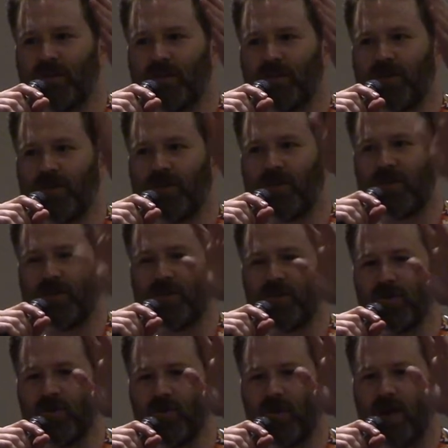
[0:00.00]
to
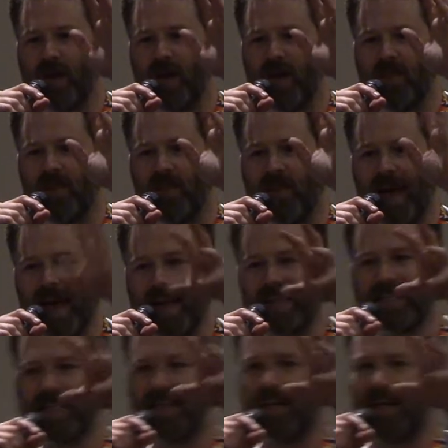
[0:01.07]
do
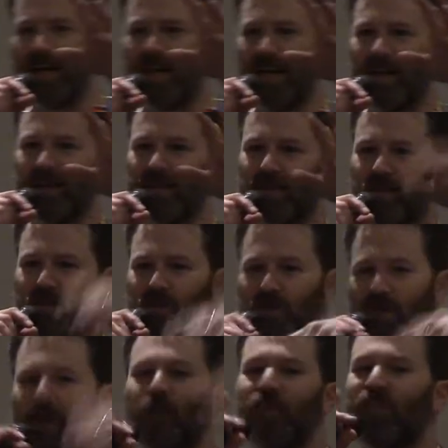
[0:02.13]
that uh, to do
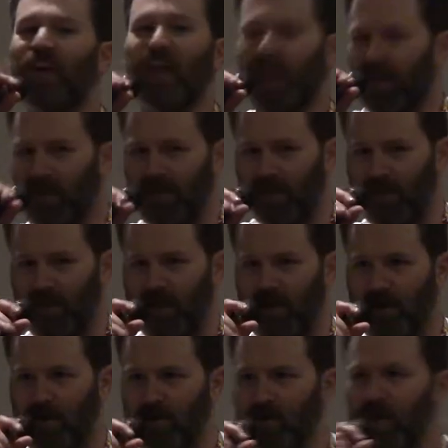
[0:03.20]
their thing, you
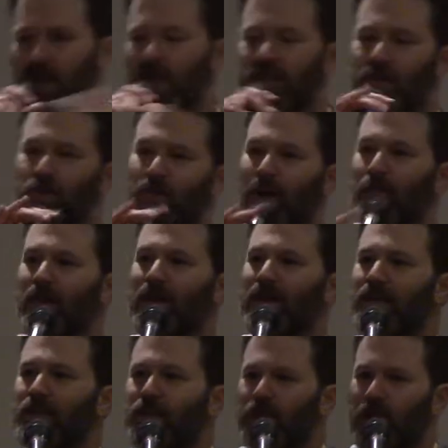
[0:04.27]
know. So my
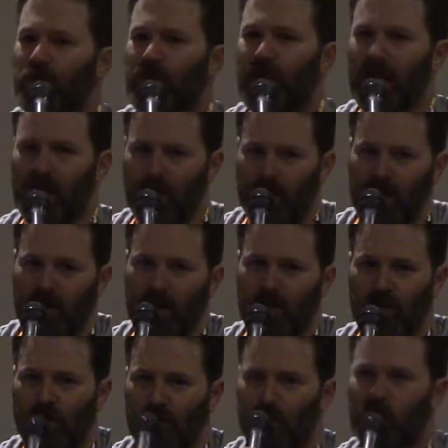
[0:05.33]
buddy Jeremy Inman,
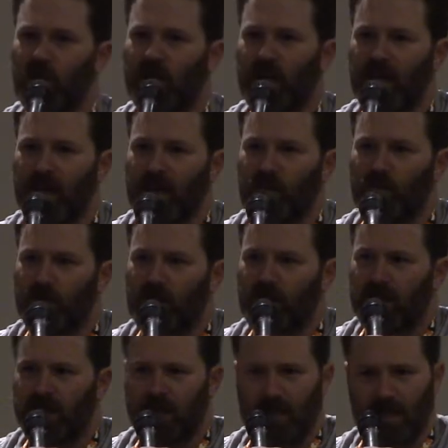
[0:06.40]
who played
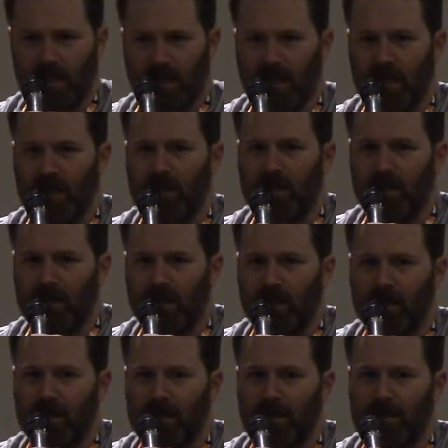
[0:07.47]
Android 16 in
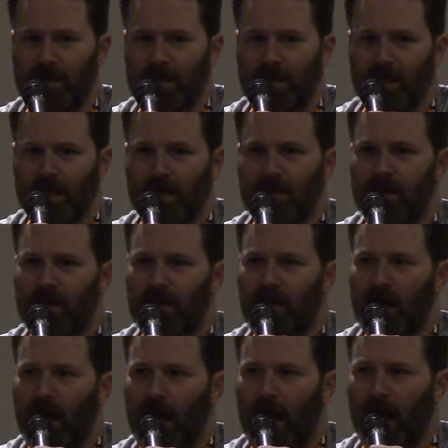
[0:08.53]
DBZ,
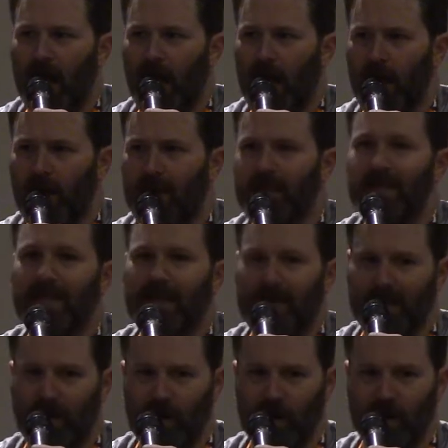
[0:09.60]
and he's an
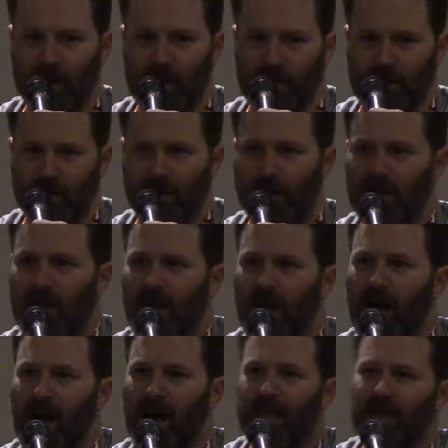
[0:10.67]
ADR director.
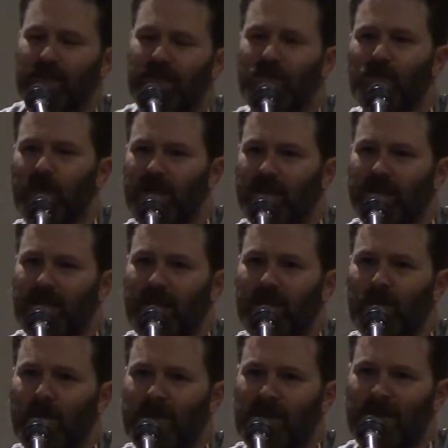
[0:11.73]
I directed
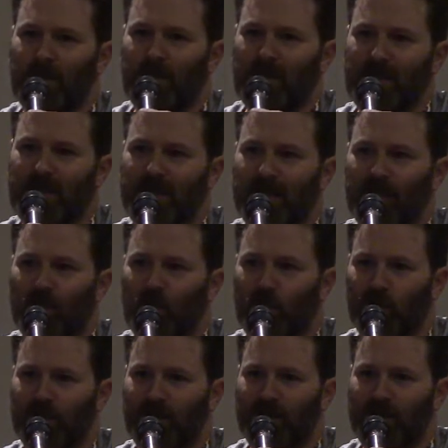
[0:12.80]
him as an NPC in
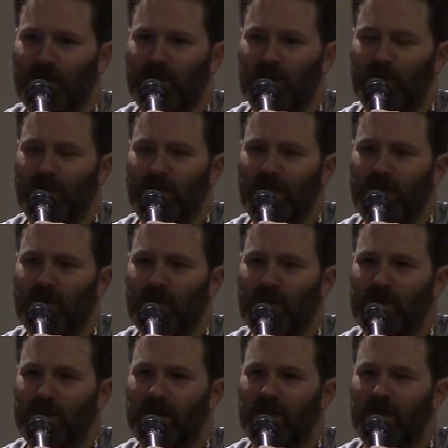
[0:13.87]
Borderlands 2, and he
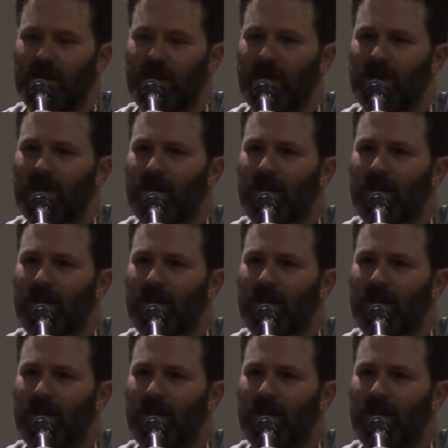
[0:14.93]
was uh,